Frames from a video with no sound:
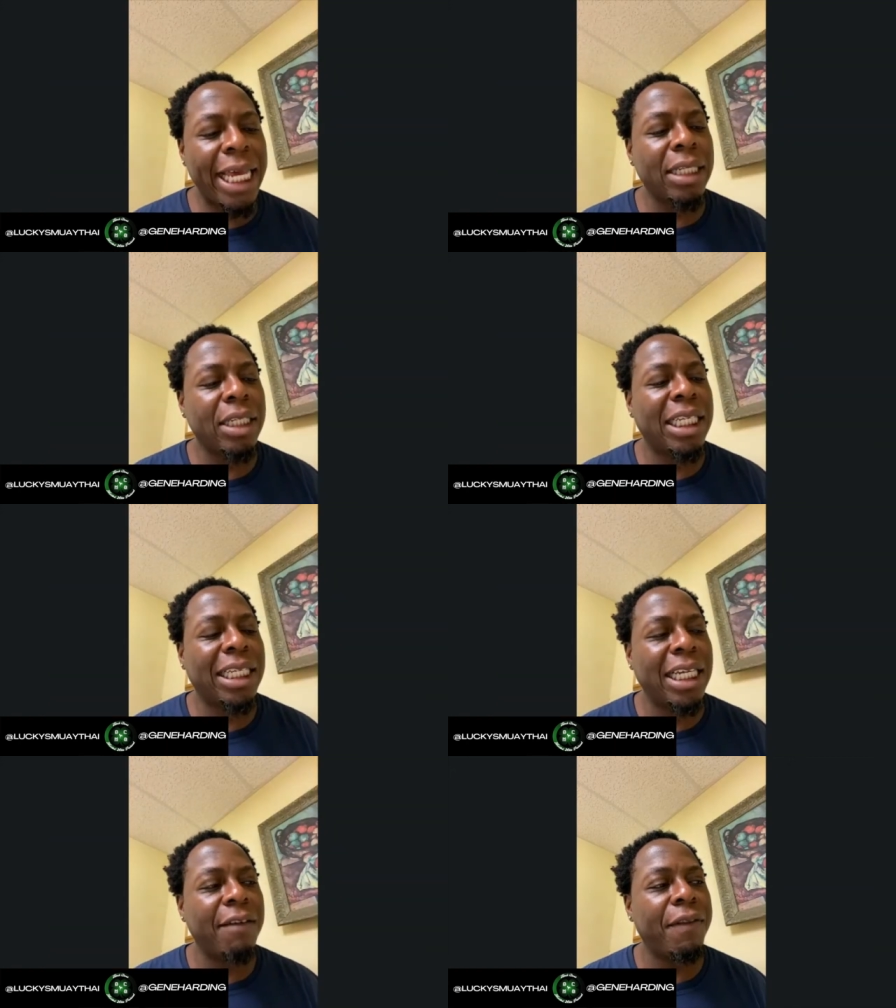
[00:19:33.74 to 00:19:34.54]
can't
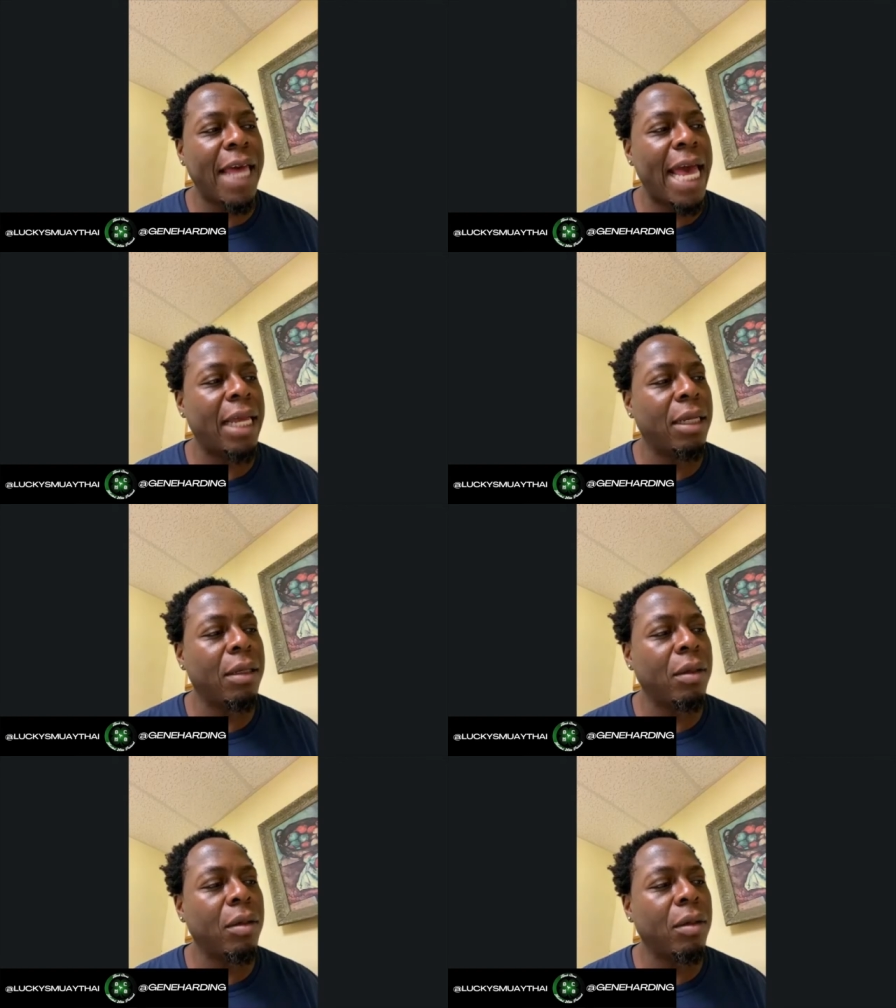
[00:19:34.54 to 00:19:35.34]
give that
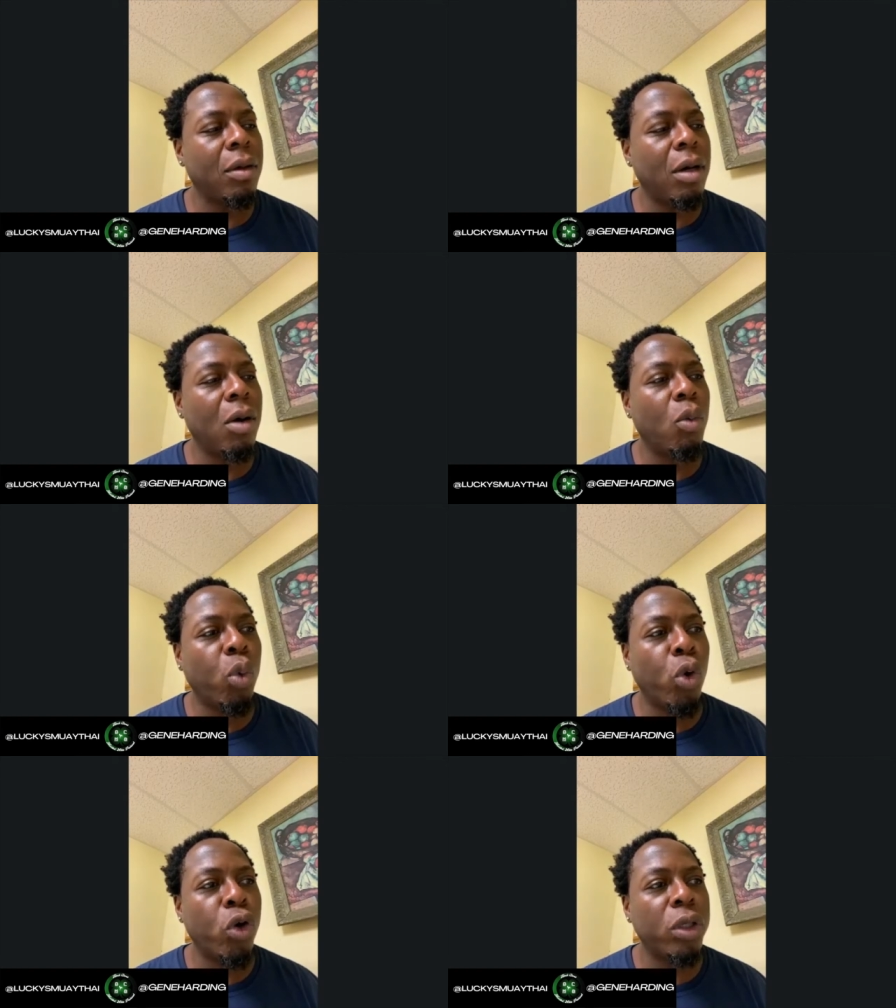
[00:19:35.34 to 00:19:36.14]

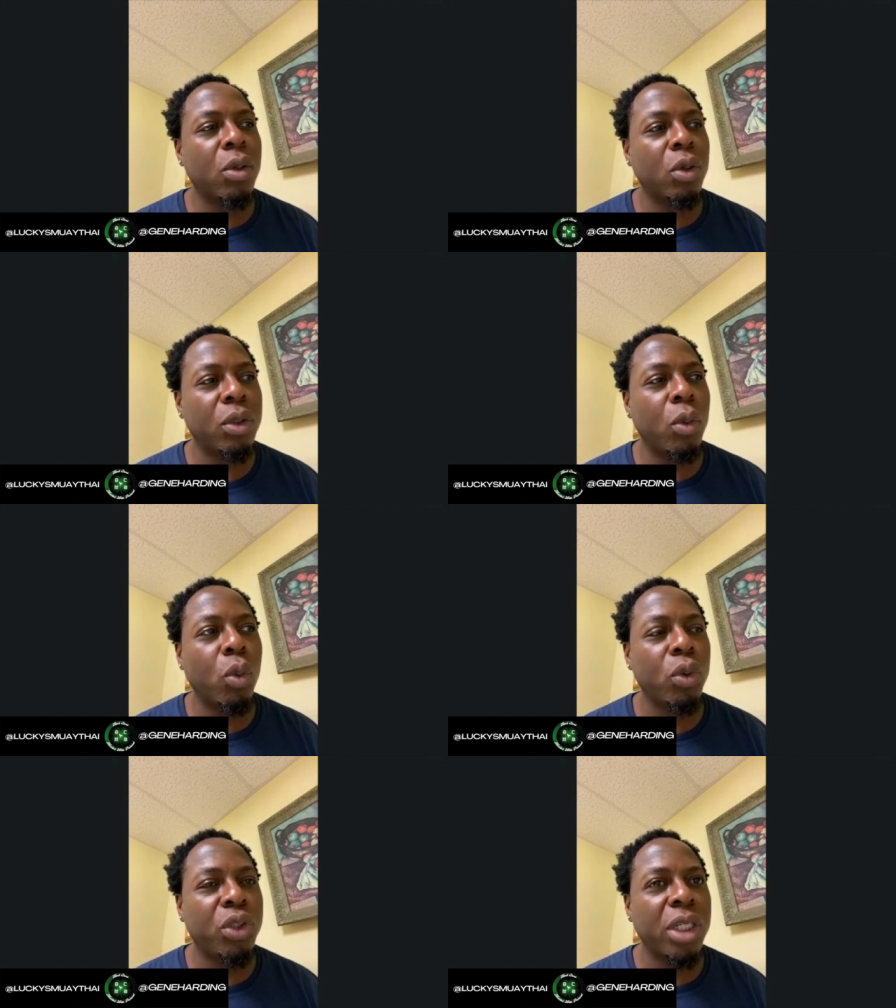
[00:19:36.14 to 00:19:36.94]
award to
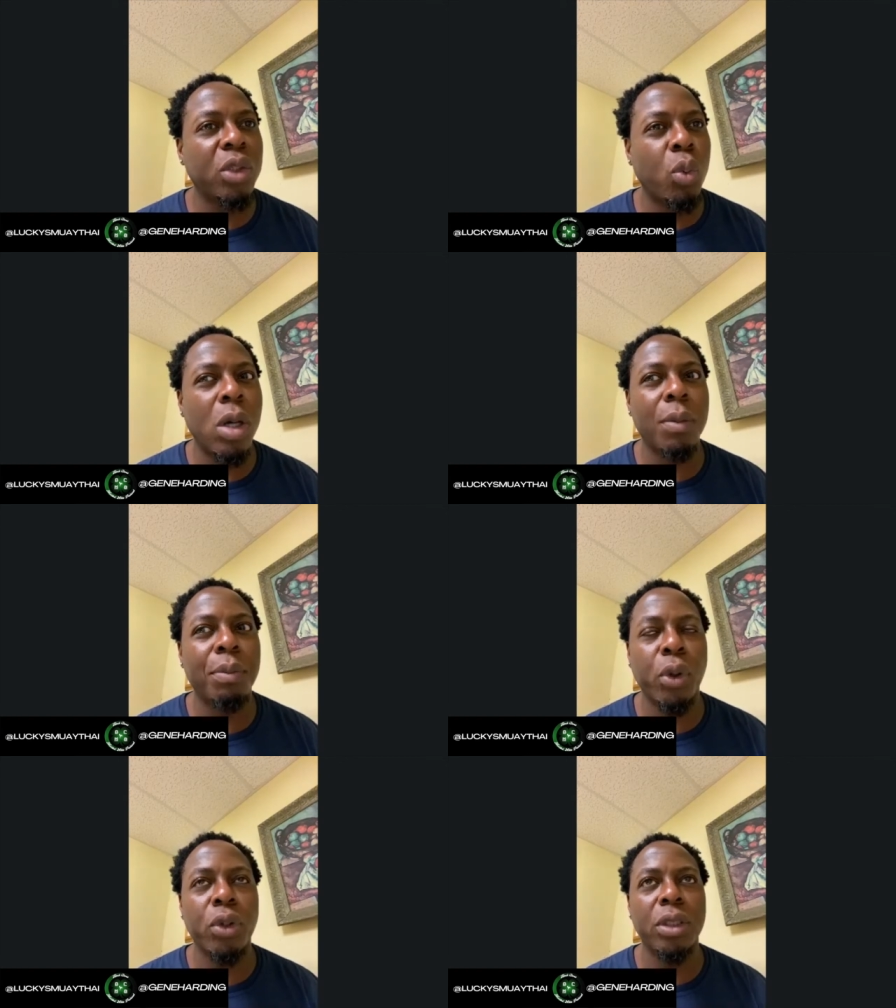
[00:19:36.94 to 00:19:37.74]
just one
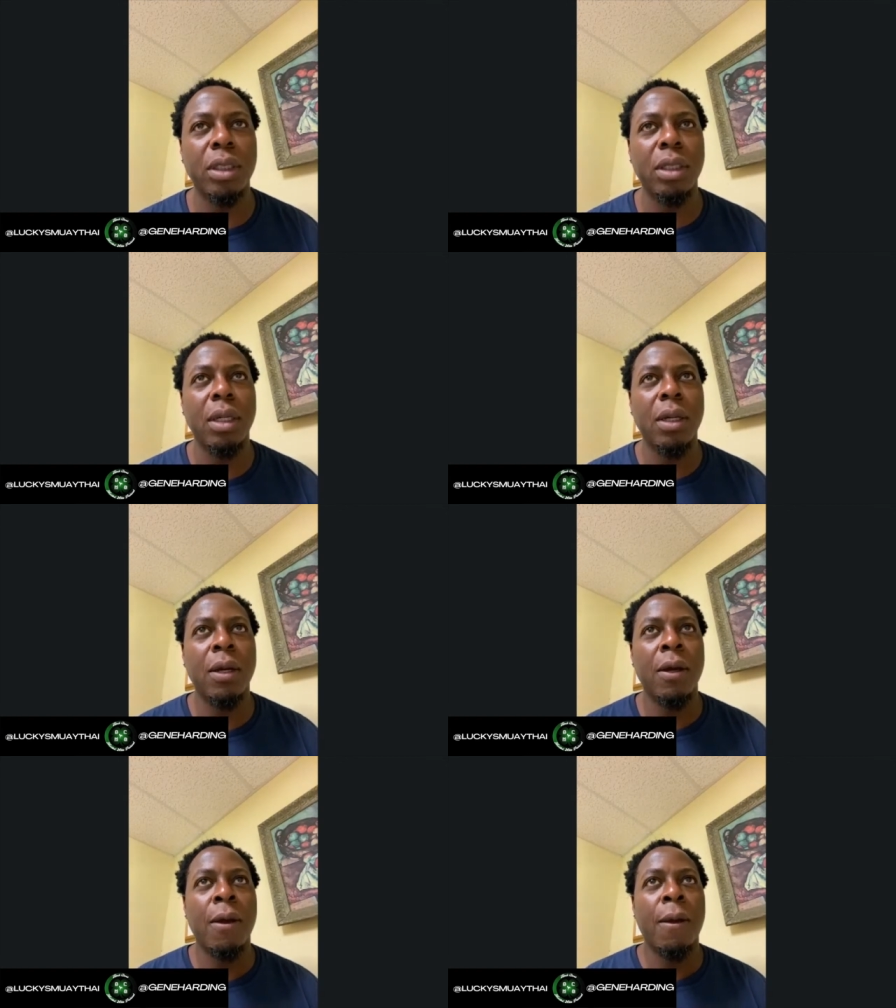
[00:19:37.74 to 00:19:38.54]
person
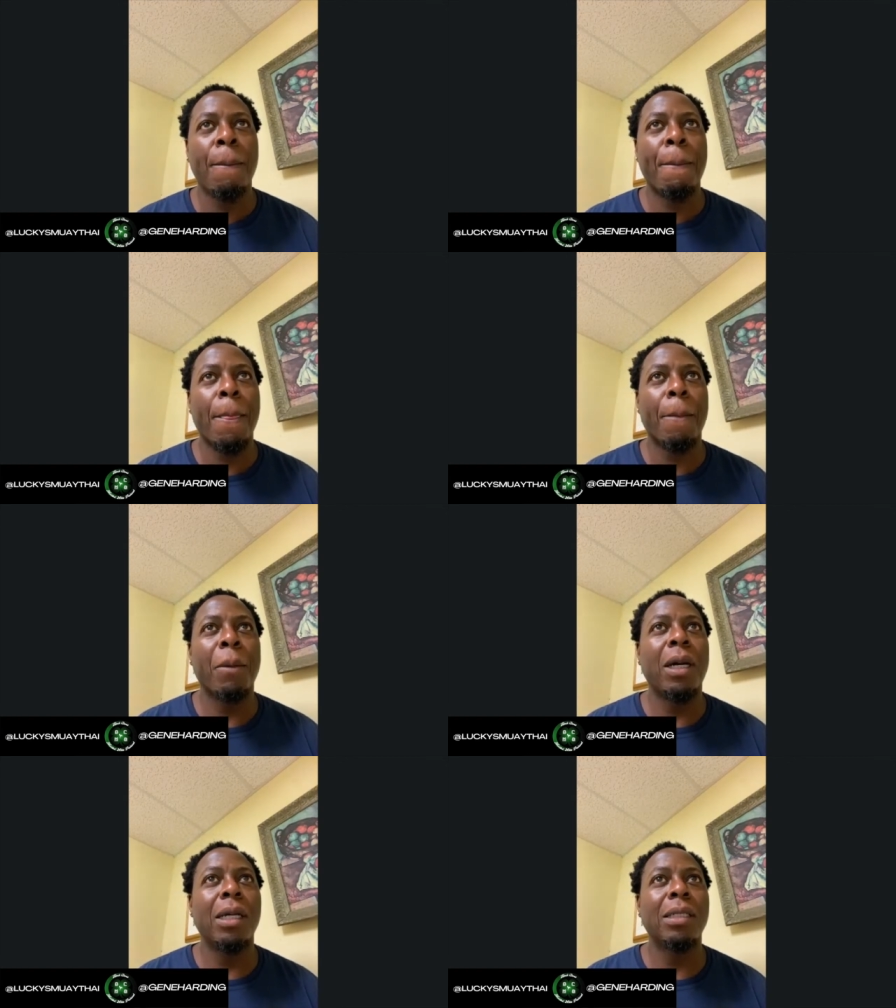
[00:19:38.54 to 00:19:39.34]

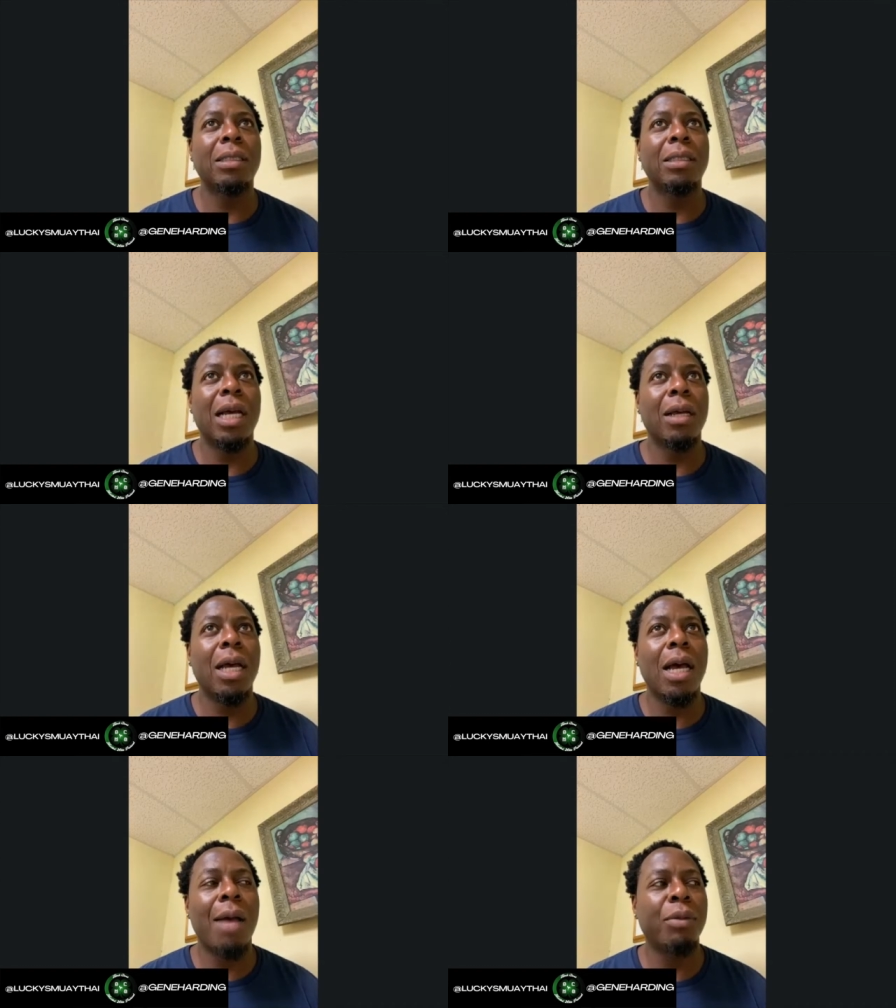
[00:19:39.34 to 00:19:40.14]
because
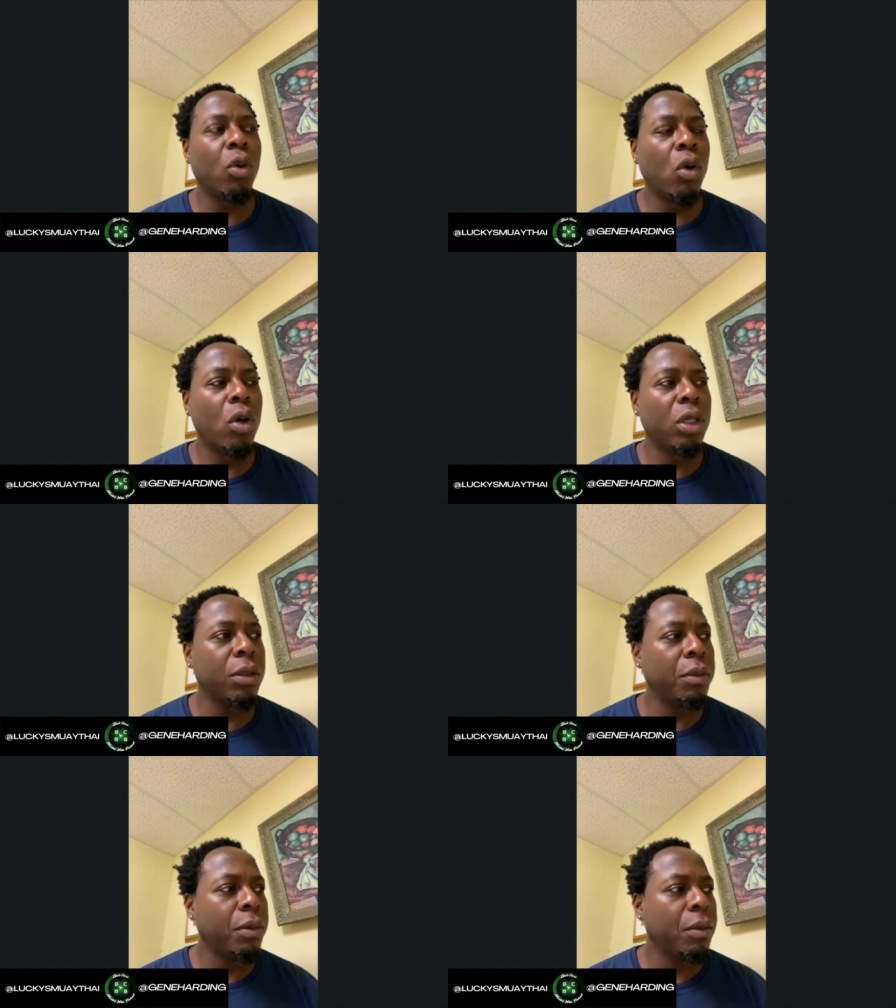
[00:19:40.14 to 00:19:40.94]
I'm so
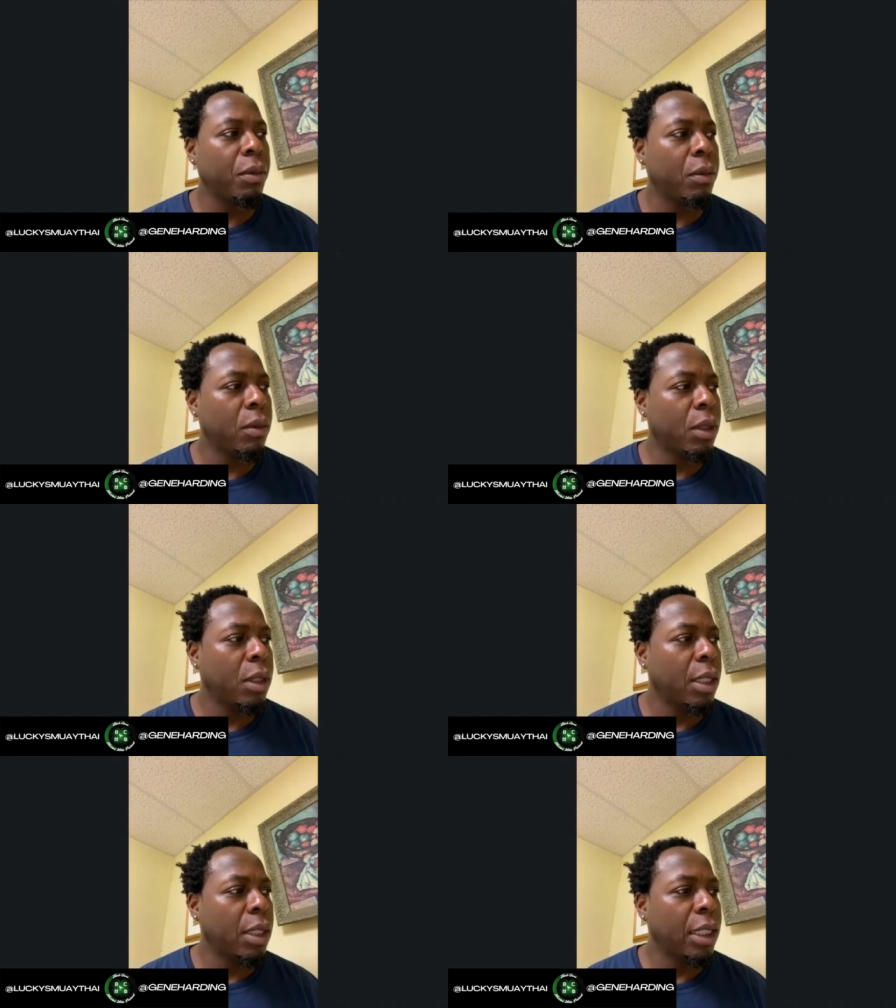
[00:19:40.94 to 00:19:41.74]
awesome.
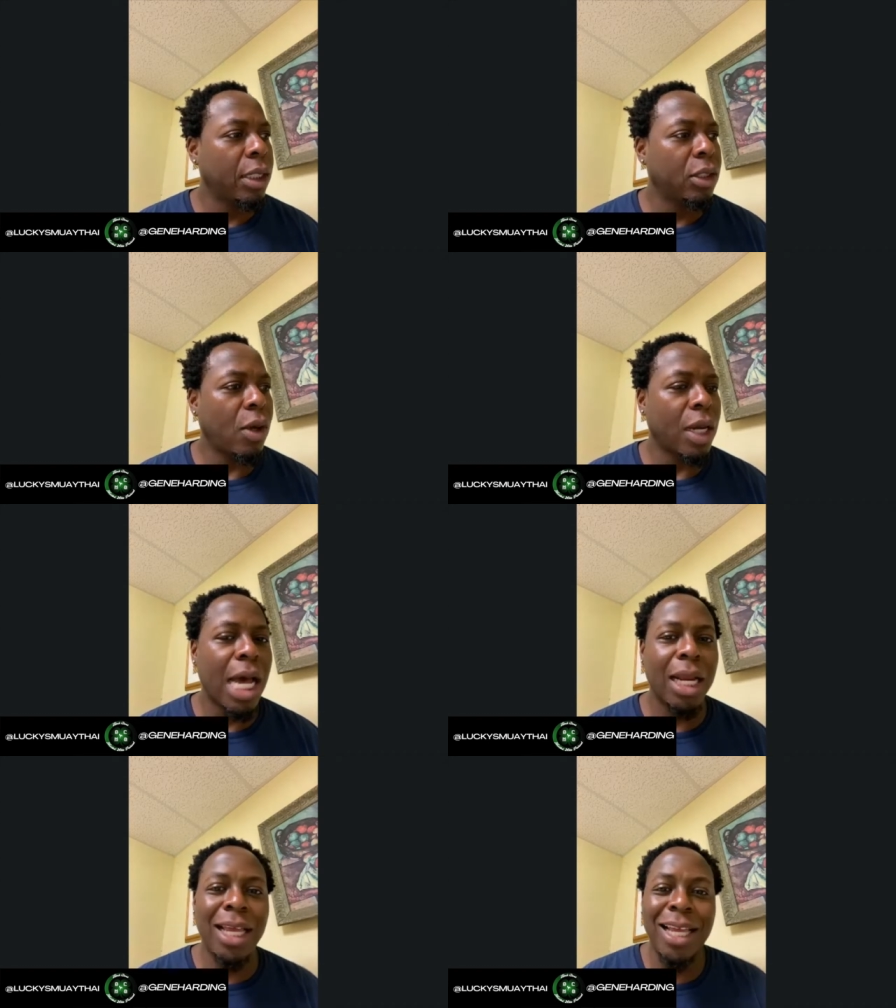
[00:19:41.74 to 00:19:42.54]
So I
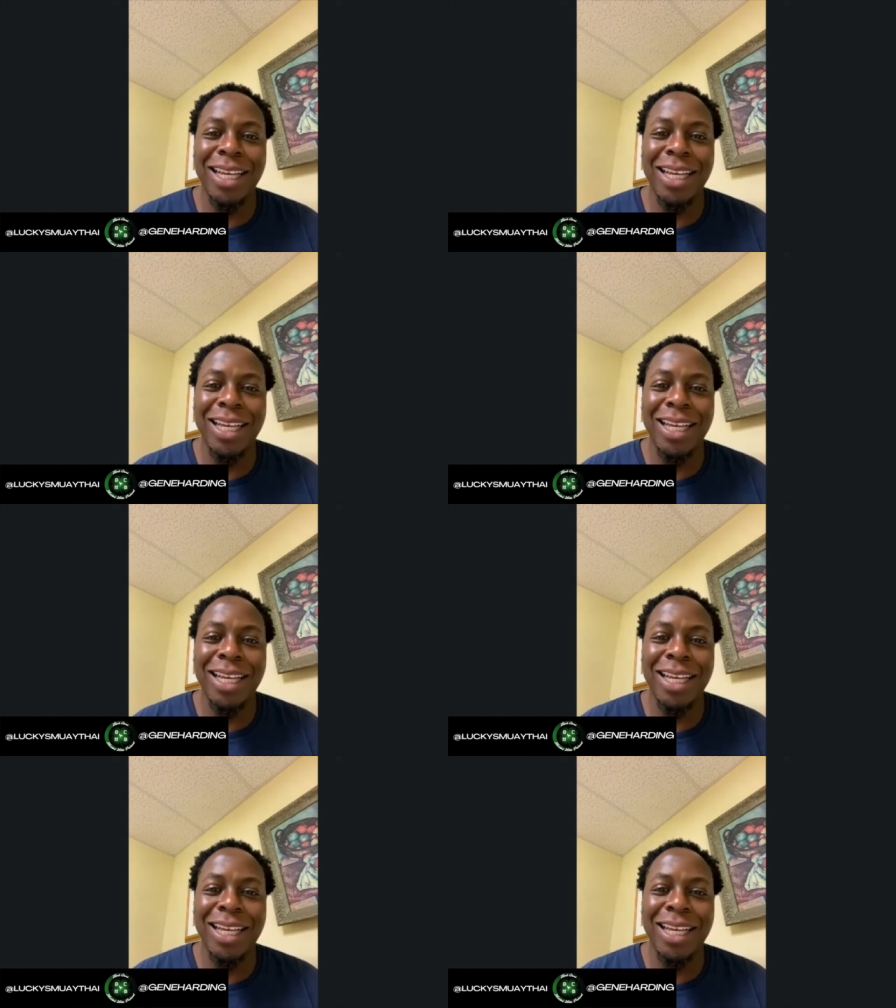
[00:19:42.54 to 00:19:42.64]
got.